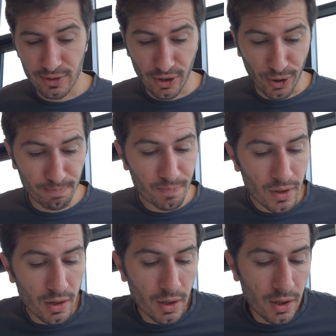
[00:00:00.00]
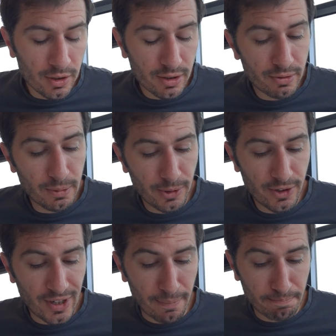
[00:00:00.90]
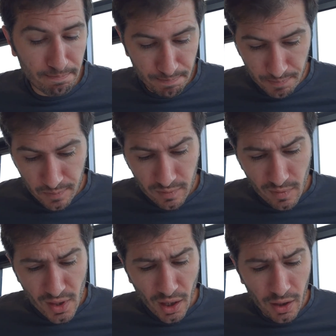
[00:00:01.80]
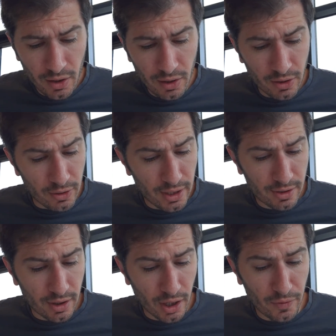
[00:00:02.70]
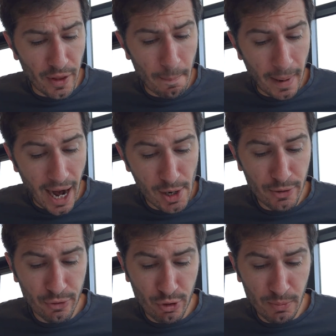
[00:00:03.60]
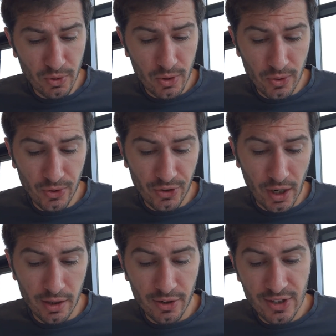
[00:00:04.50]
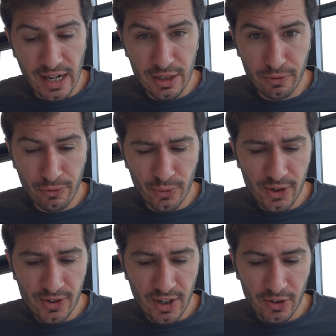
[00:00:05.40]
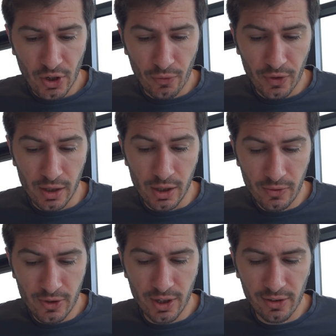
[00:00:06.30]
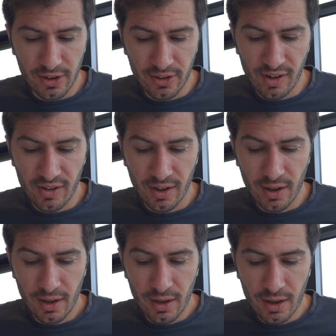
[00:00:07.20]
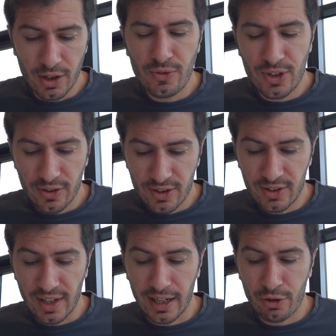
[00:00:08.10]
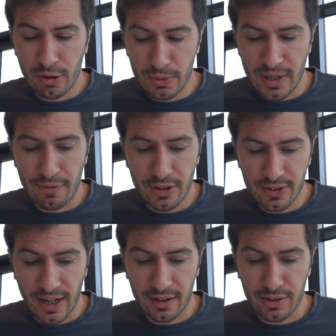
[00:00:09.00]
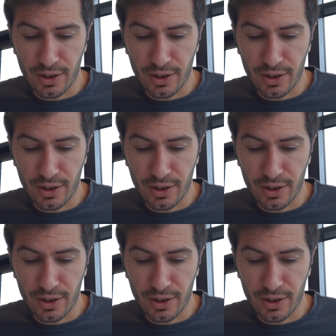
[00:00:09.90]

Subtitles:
There's a lot. So 3.10. you need to know the power of criminal courts under Section 46 of the Youth Justice and Criminal Evidence Act